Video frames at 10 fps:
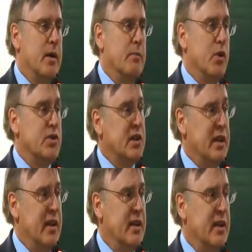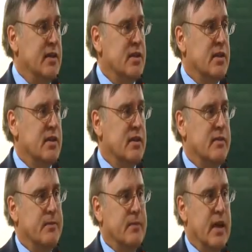Most Canadians
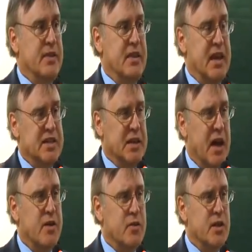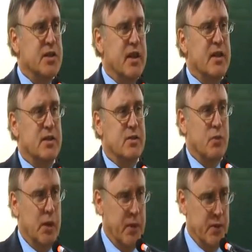in the 1800s, and that's
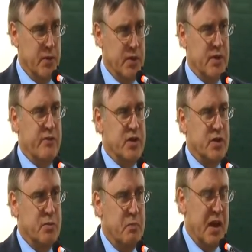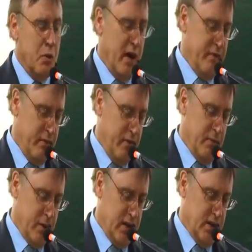really when there was the first big wave of
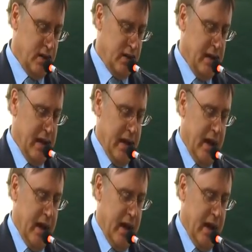immigration,